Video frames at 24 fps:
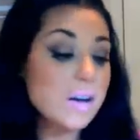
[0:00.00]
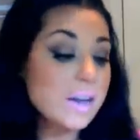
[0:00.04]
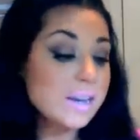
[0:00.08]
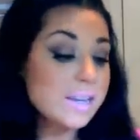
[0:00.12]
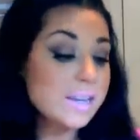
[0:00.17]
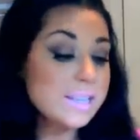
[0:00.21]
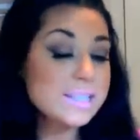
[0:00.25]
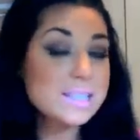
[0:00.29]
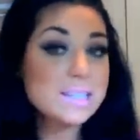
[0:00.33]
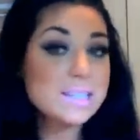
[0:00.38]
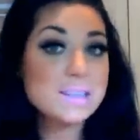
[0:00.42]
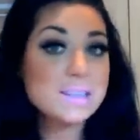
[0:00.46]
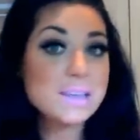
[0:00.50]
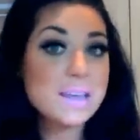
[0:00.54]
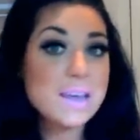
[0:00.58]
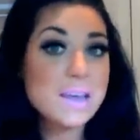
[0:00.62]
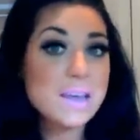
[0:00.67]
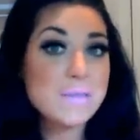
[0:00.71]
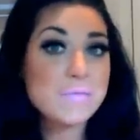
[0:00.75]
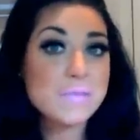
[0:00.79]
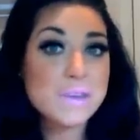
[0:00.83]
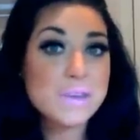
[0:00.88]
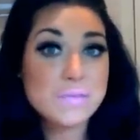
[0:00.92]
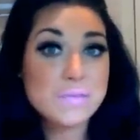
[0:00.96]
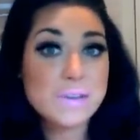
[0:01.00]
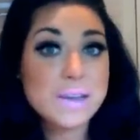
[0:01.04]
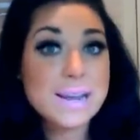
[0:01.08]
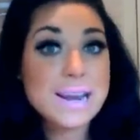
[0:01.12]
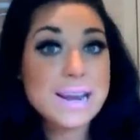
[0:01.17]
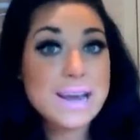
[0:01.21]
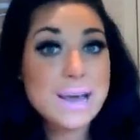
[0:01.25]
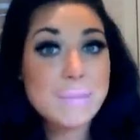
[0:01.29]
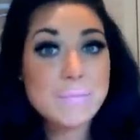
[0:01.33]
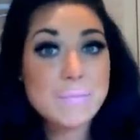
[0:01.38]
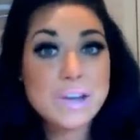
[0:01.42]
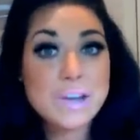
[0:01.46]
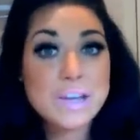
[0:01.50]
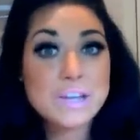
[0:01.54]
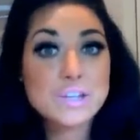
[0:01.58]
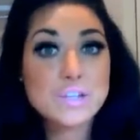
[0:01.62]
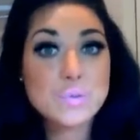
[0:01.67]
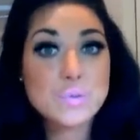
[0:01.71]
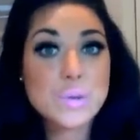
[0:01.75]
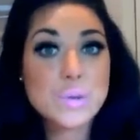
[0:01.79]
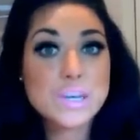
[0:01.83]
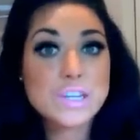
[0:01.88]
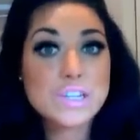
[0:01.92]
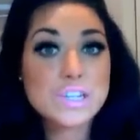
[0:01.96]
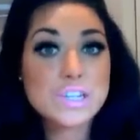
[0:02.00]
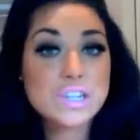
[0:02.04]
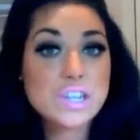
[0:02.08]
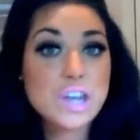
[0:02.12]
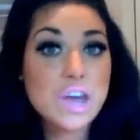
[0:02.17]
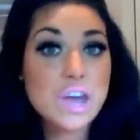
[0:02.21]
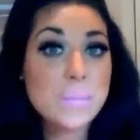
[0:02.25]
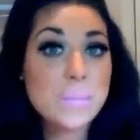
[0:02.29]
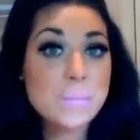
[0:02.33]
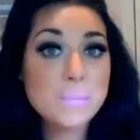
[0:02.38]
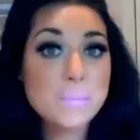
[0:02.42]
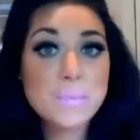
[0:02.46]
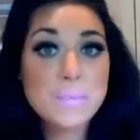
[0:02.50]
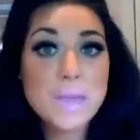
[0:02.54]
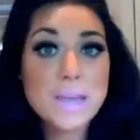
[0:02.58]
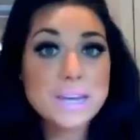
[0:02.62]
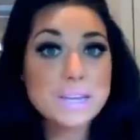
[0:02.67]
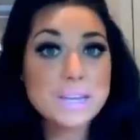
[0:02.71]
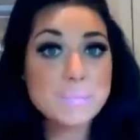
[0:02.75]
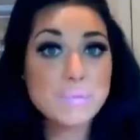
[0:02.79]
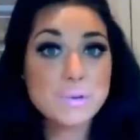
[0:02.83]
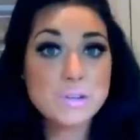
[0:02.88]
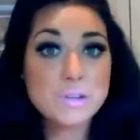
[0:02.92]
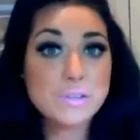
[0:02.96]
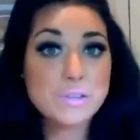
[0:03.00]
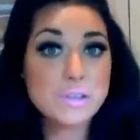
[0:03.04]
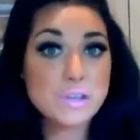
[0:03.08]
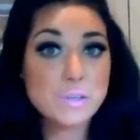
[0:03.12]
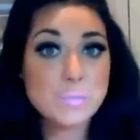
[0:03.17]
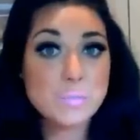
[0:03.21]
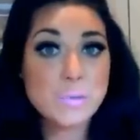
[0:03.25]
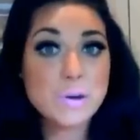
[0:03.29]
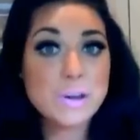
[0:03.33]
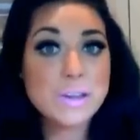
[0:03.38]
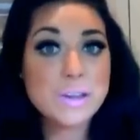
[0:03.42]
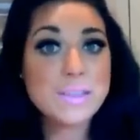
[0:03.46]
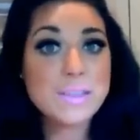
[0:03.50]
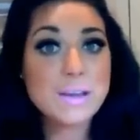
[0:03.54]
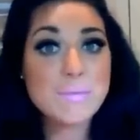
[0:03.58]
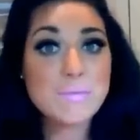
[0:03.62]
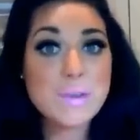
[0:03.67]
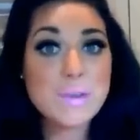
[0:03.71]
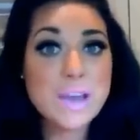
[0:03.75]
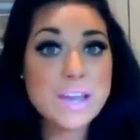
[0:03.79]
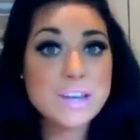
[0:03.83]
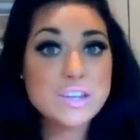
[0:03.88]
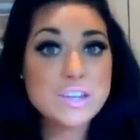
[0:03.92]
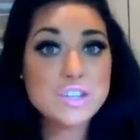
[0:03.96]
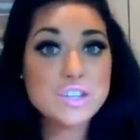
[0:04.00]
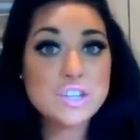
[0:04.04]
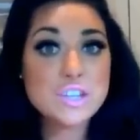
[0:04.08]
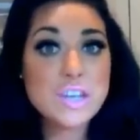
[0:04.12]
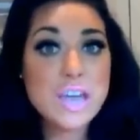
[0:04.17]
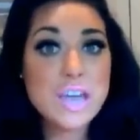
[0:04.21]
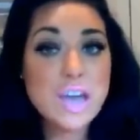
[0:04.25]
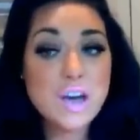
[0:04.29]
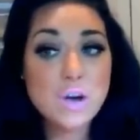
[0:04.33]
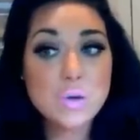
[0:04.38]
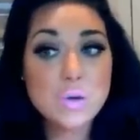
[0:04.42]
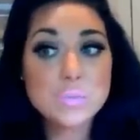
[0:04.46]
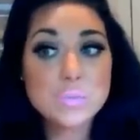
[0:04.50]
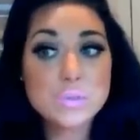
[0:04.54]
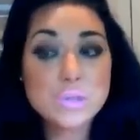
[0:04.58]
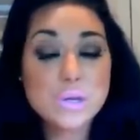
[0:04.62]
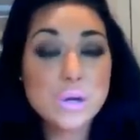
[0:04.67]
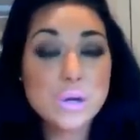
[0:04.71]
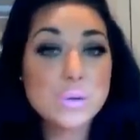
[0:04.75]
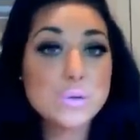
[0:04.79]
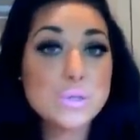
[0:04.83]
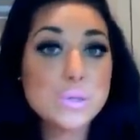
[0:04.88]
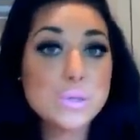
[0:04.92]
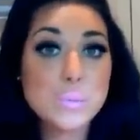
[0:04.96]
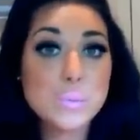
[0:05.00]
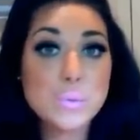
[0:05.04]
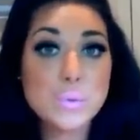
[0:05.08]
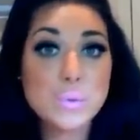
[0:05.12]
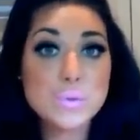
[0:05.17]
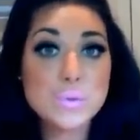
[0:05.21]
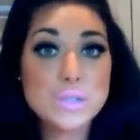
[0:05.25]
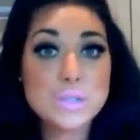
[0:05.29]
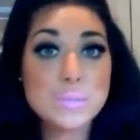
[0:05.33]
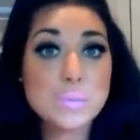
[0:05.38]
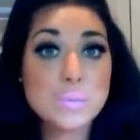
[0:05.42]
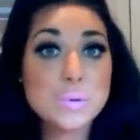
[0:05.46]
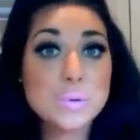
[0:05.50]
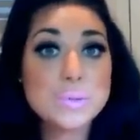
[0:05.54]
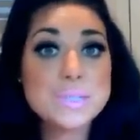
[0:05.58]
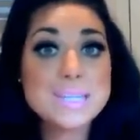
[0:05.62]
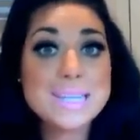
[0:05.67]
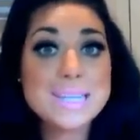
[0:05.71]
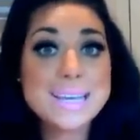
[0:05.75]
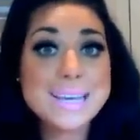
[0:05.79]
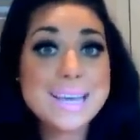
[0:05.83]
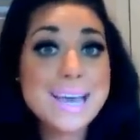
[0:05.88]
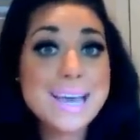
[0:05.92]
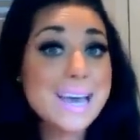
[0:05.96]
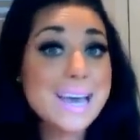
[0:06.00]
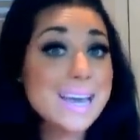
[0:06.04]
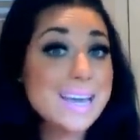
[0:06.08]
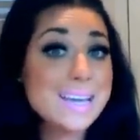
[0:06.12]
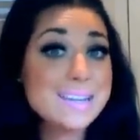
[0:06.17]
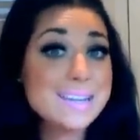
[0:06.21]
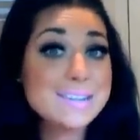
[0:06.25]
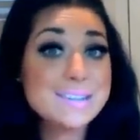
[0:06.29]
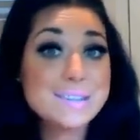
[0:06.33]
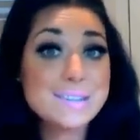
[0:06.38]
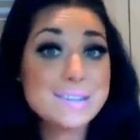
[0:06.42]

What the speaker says: and it's in the Viva Glam range, which any product that you buy in that range helps go towards supporting AIDS.